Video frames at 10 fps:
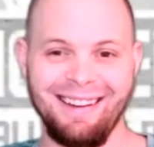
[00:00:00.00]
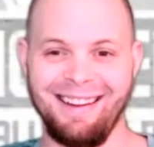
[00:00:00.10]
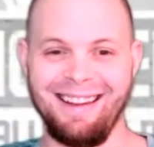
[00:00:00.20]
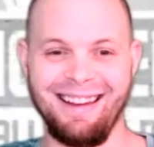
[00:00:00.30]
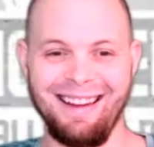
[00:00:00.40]

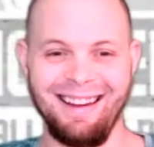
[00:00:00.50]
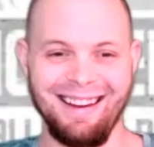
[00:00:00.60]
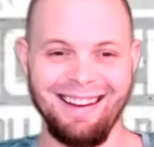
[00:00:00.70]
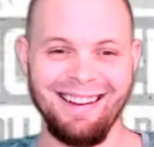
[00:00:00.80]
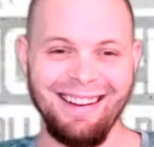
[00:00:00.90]

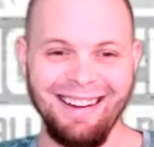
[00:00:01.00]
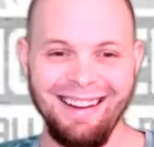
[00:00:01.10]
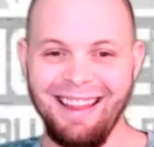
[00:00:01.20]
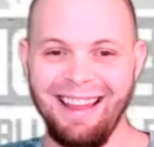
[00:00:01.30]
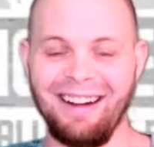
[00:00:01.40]
I
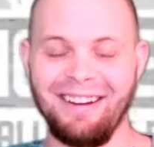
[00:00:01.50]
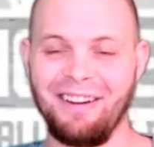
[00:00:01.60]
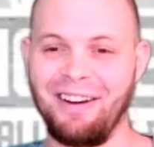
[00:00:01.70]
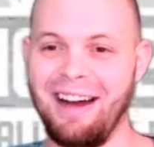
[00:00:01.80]
don't know.